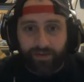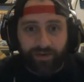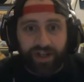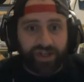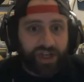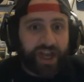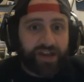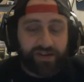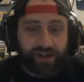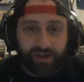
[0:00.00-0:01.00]

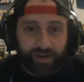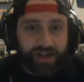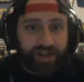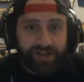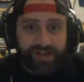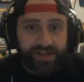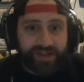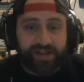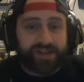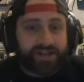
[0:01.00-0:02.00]
consistently create
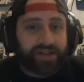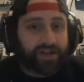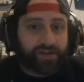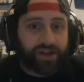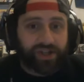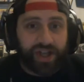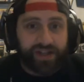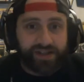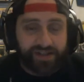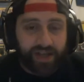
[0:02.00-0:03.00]

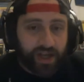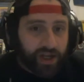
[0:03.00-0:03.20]
chances.